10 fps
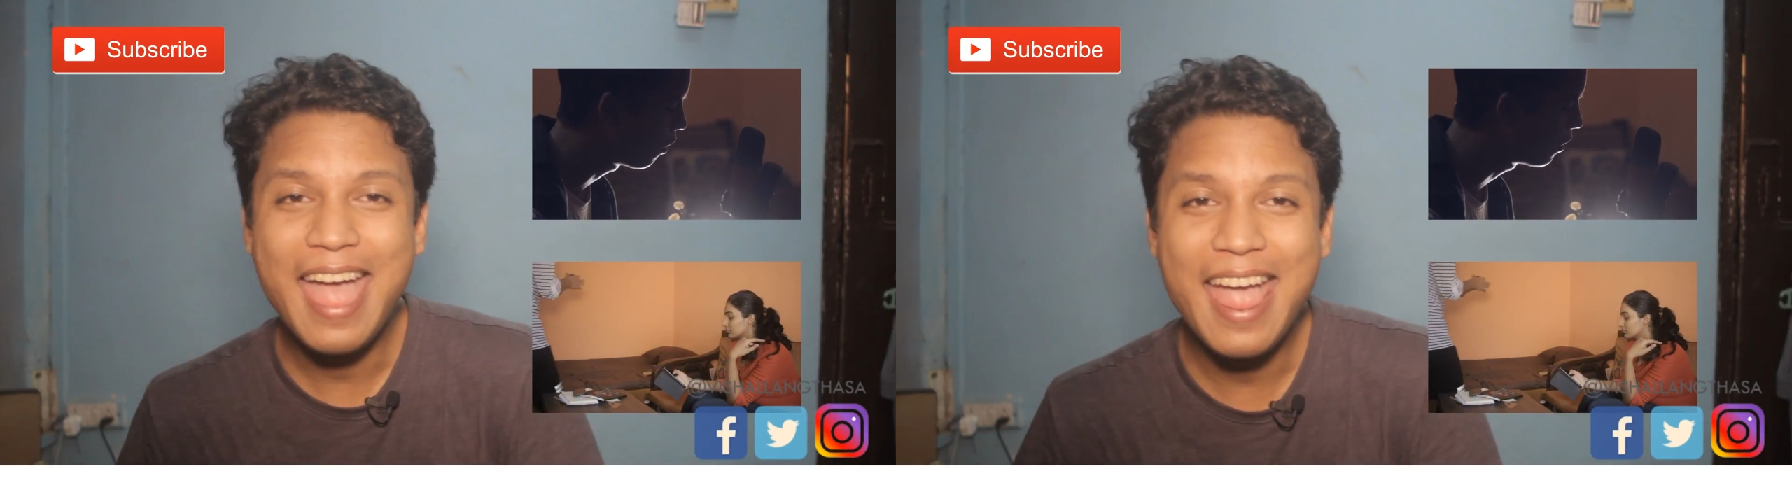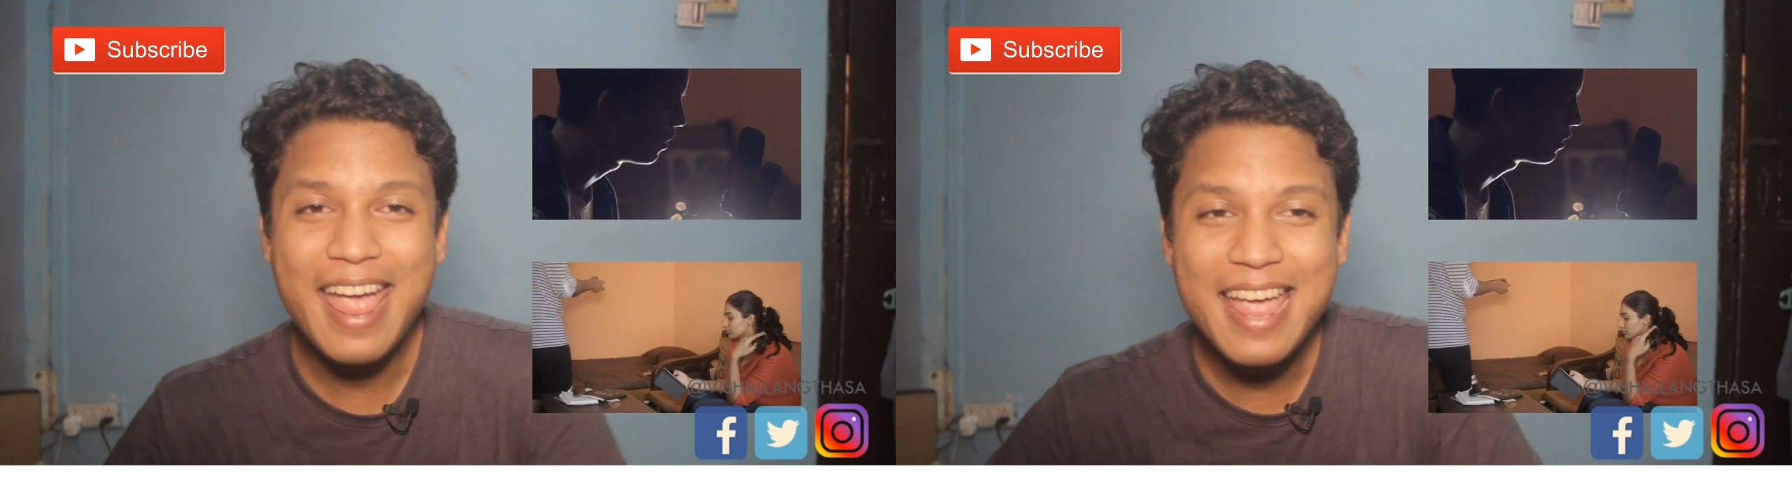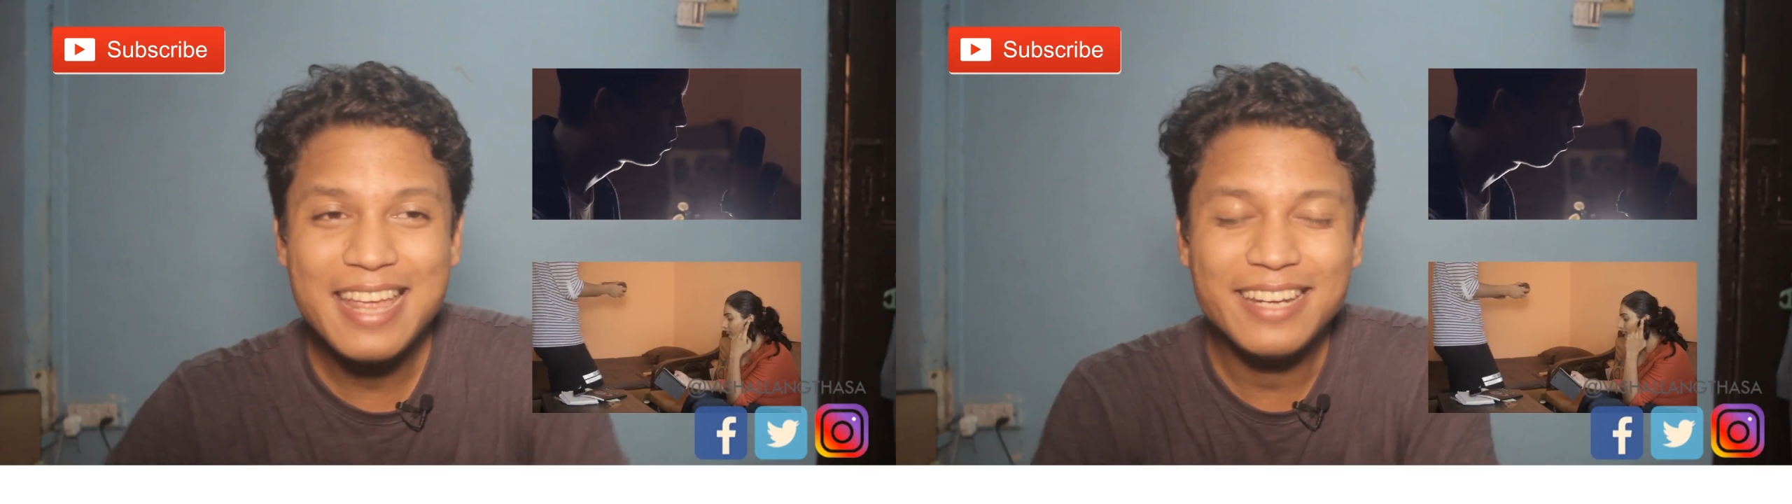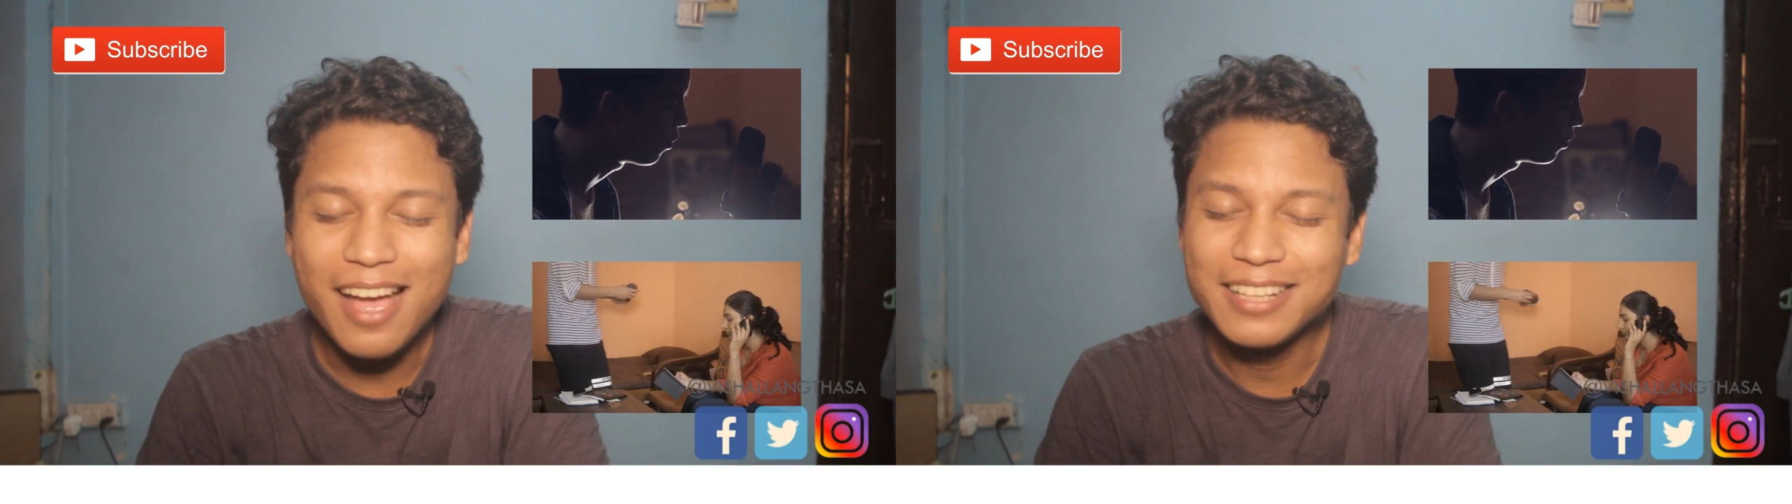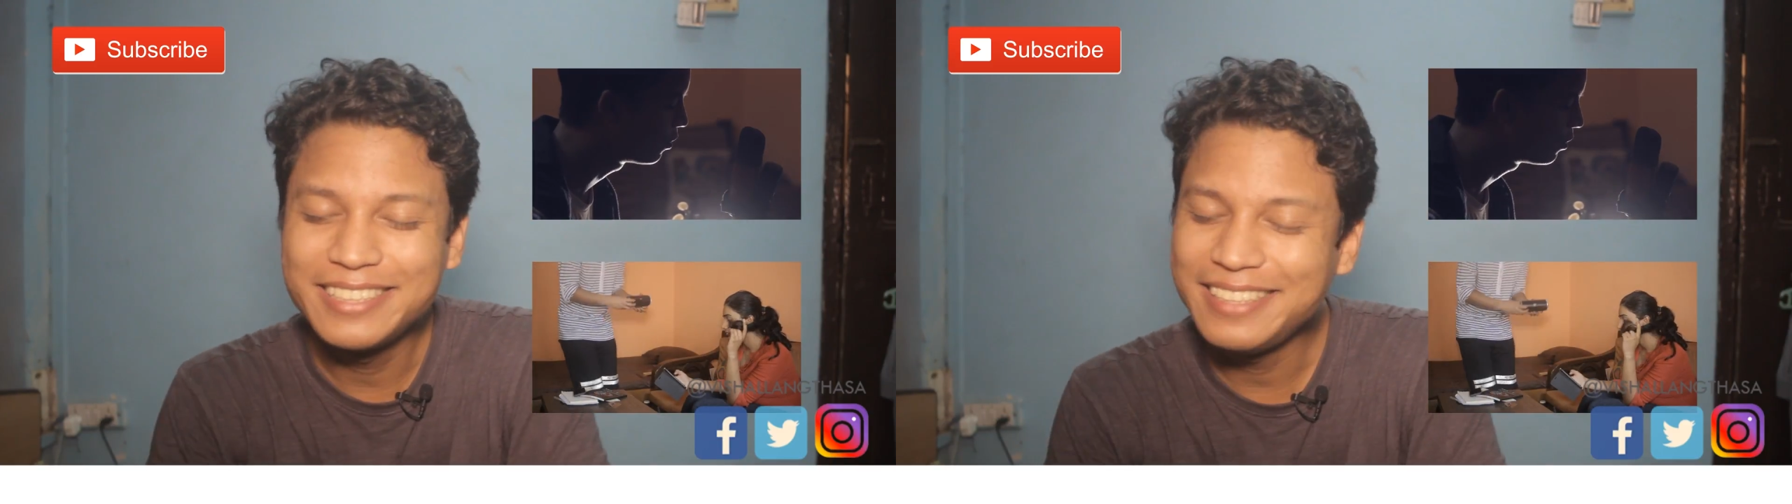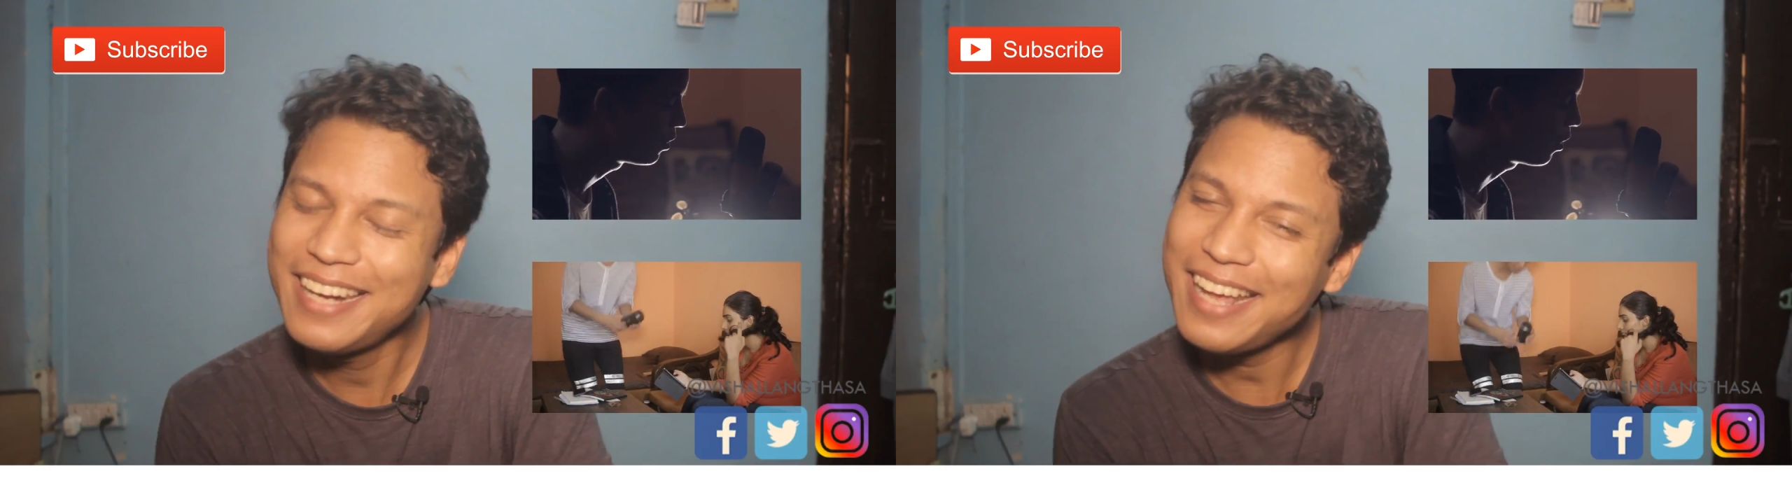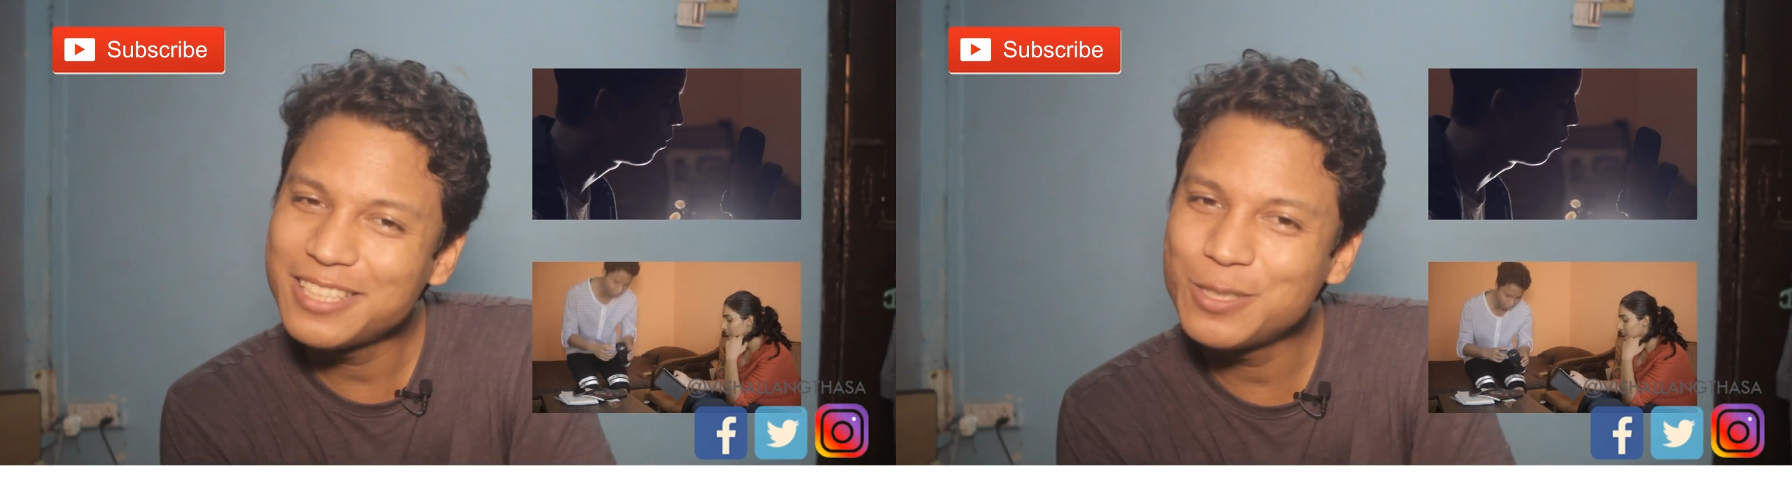And until next